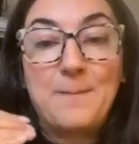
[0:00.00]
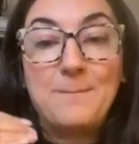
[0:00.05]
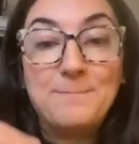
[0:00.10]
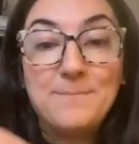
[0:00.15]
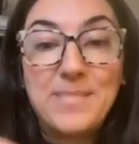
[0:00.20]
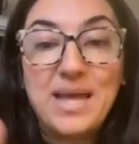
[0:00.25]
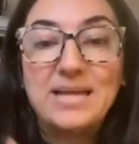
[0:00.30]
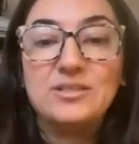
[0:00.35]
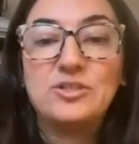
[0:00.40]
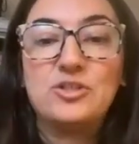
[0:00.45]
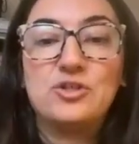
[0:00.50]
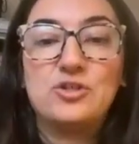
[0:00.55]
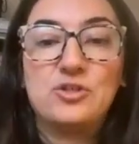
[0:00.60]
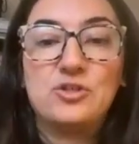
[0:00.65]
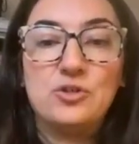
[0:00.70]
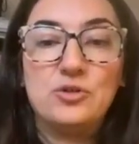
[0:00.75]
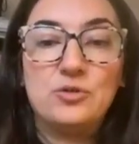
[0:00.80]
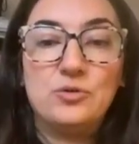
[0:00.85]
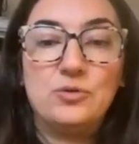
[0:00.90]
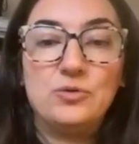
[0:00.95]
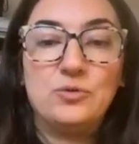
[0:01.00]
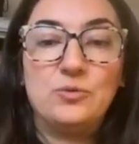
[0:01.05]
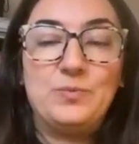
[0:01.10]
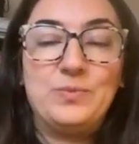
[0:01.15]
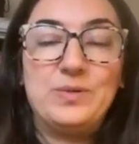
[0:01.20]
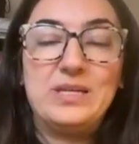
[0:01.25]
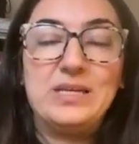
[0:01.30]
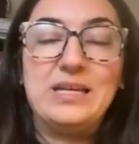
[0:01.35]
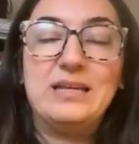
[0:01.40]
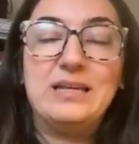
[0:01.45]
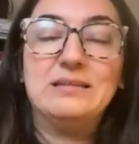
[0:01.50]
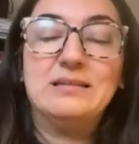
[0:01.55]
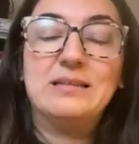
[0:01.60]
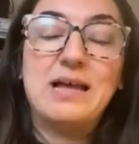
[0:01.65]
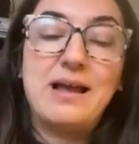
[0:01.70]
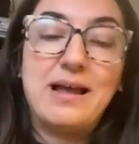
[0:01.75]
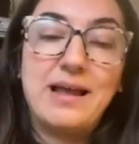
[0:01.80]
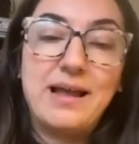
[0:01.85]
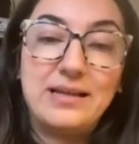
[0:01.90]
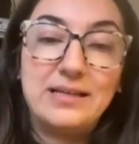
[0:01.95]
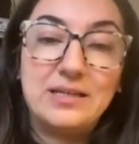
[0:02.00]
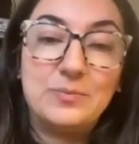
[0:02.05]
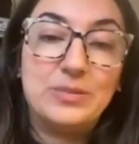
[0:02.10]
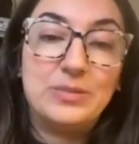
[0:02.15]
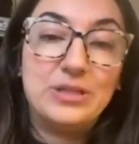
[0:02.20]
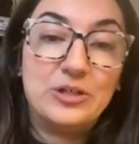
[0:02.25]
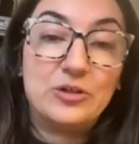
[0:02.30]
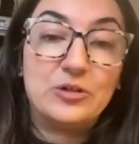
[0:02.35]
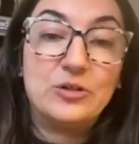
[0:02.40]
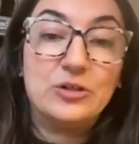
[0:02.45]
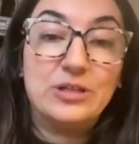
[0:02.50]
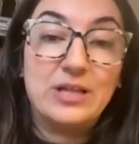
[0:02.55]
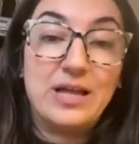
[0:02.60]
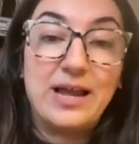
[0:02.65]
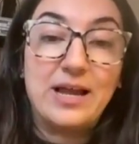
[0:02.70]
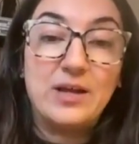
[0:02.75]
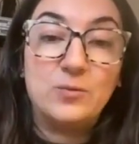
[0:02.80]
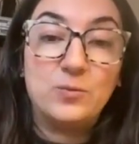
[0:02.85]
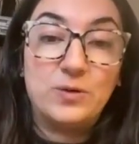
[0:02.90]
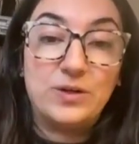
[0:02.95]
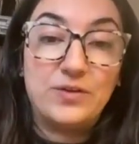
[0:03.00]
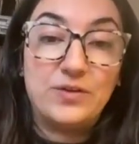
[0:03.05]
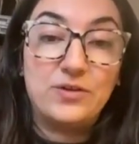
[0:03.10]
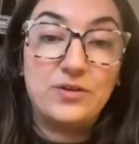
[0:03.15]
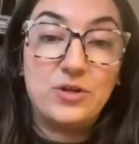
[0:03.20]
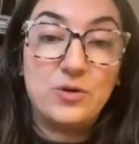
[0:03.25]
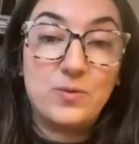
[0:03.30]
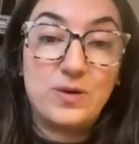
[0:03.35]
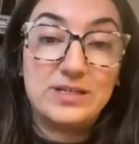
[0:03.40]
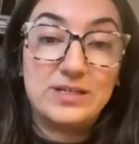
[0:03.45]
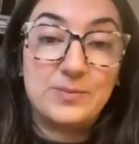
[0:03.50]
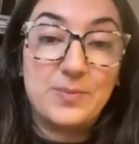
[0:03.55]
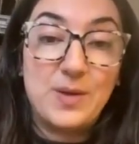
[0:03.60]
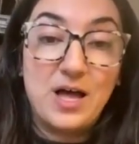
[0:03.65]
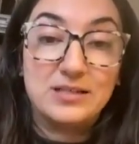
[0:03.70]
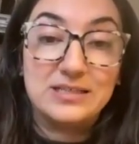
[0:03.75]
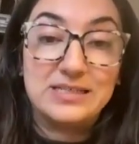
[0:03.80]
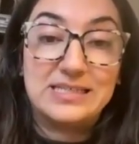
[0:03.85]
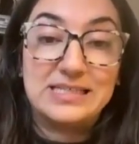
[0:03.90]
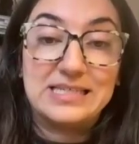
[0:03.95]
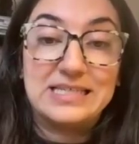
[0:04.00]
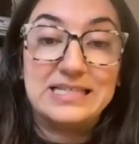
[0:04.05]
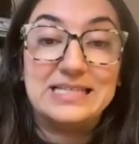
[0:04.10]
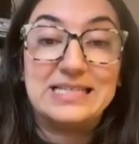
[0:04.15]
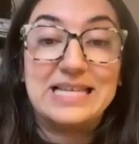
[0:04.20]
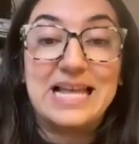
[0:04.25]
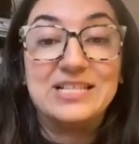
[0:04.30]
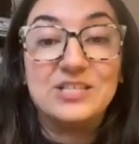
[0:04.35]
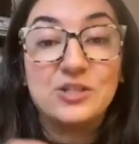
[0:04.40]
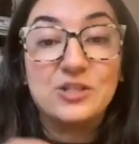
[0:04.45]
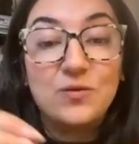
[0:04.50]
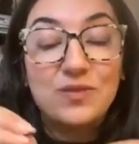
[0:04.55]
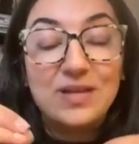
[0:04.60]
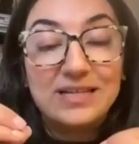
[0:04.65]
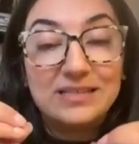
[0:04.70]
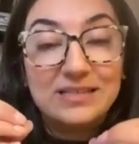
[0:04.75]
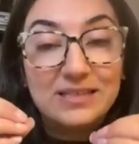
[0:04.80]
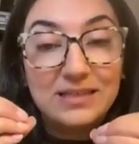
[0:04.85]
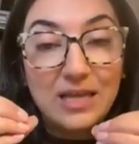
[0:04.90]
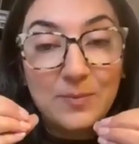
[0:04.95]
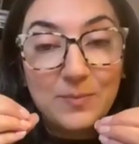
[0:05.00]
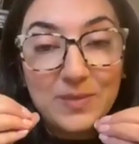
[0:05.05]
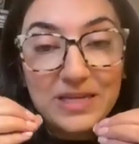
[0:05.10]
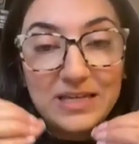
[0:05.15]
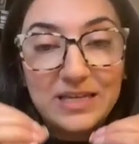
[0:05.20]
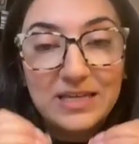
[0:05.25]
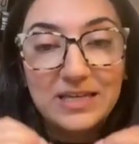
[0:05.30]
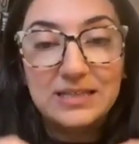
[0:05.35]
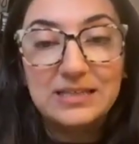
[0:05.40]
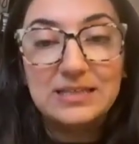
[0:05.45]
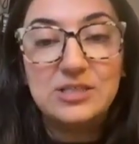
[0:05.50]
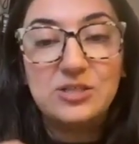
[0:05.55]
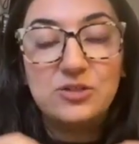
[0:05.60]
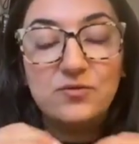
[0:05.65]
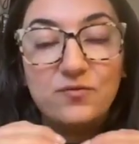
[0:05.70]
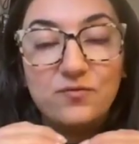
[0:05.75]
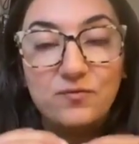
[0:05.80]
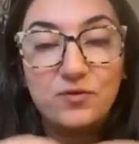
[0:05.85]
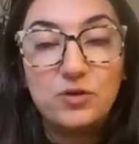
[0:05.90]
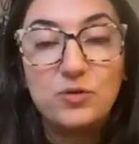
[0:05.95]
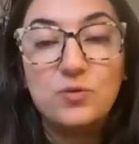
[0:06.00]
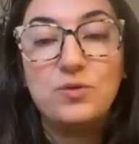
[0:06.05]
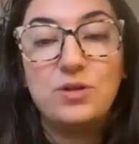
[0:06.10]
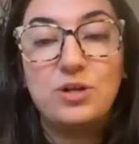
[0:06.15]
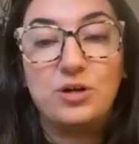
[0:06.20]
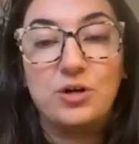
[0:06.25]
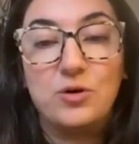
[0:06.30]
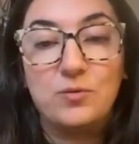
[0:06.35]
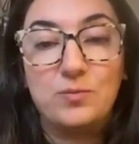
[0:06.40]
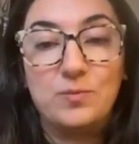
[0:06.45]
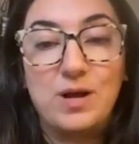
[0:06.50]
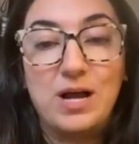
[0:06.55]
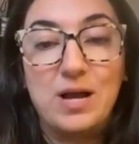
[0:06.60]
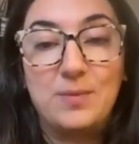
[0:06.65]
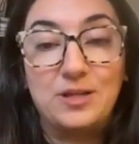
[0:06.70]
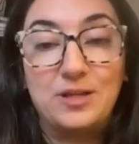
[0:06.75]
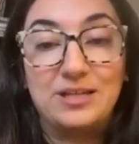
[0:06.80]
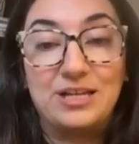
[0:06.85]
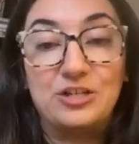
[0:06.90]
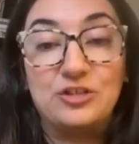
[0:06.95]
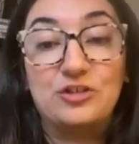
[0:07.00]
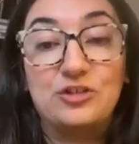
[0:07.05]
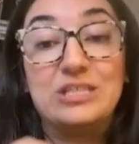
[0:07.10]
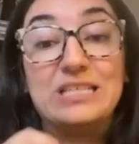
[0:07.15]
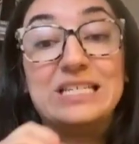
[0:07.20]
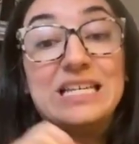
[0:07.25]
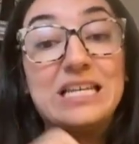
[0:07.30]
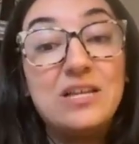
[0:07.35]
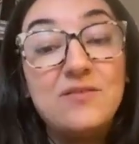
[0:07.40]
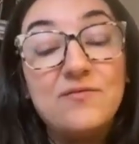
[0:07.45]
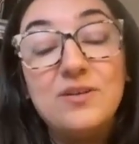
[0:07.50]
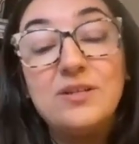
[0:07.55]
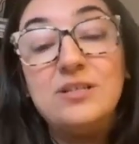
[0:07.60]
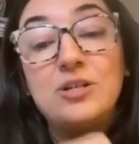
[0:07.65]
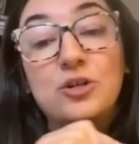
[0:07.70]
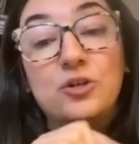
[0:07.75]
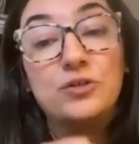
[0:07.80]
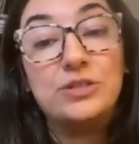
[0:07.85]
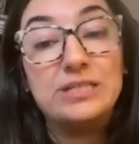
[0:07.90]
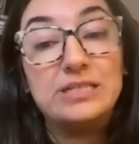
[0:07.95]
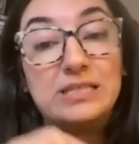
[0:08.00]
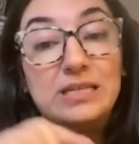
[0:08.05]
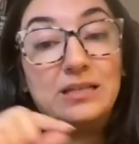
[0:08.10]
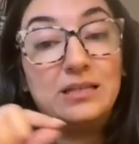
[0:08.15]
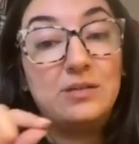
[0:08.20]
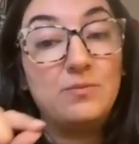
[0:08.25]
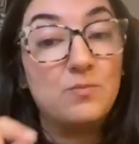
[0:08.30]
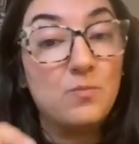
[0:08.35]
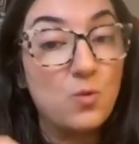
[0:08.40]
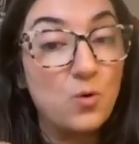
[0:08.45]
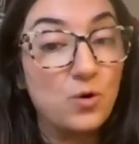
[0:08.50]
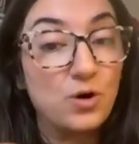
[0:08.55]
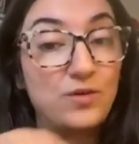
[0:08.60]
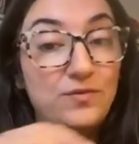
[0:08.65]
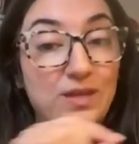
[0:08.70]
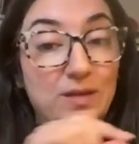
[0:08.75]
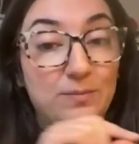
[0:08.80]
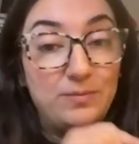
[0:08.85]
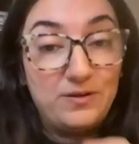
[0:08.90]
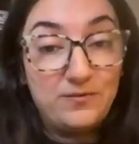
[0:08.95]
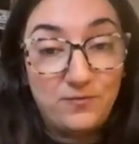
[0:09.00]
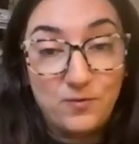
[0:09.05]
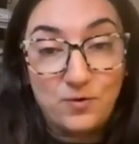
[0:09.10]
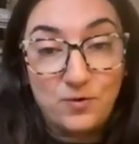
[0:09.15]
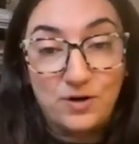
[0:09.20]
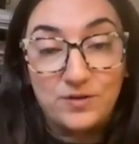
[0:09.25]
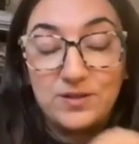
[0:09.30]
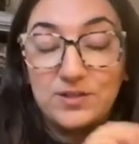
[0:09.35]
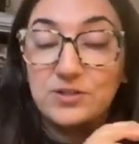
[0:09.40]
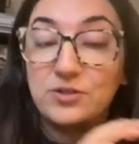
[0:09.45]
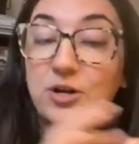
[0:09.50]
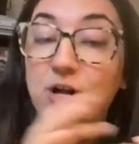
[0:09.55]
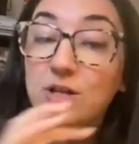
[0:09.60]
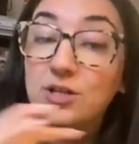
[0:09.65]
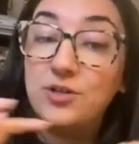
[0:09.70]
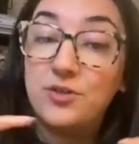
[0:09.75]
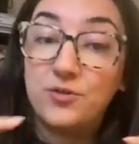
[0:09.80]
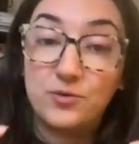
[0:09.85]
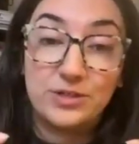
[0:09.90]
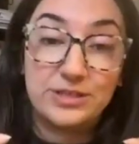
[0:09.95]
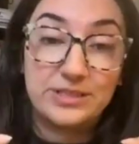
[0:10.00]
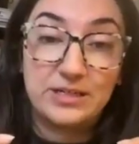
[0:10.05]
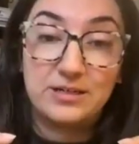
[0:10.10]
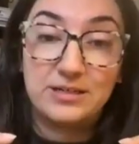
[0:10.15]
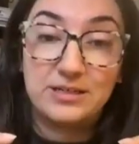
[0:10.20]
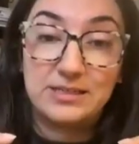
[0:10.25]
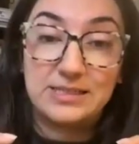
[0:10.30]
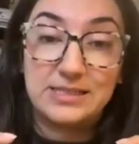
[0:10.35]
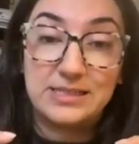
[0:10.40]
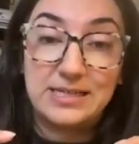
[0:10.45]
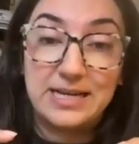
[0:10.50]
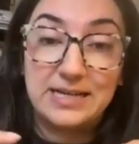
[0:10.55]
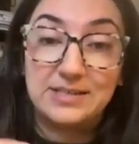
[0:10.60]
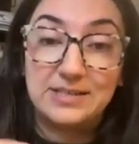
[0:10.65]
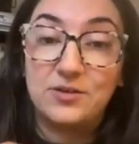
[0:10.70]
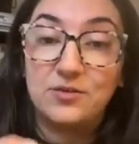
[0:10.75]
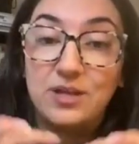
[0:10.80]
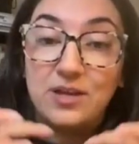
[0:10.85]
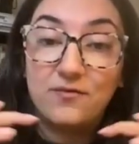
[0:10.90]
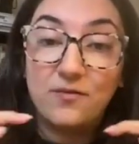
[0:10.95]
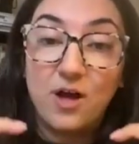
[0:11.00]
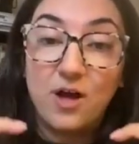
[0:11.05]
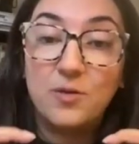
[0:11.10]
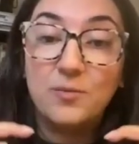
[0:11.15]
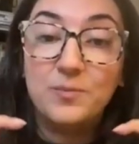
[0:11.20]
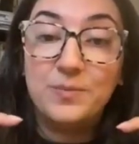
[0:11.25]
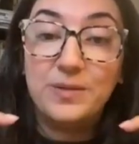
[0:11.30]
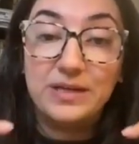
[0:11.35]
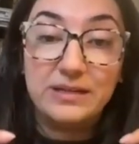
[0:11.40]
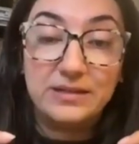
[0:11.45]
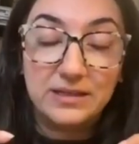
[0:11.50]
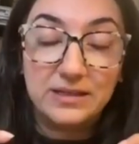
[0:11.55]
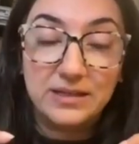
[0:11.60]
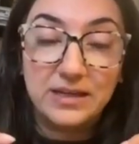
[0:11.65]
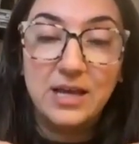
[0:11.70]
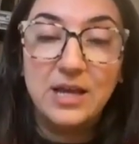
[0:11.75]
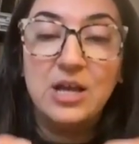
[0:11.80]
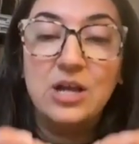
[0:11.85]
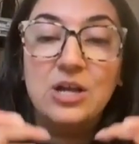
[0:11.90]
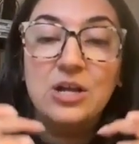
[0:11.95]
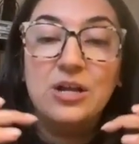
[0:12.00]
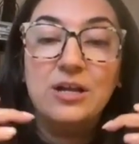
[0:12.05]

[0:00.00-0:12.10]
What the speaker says: meant to be in political line with US policies. And so they begin to view their own population even increasingly more than before. These are all authoritarian states, so they've all been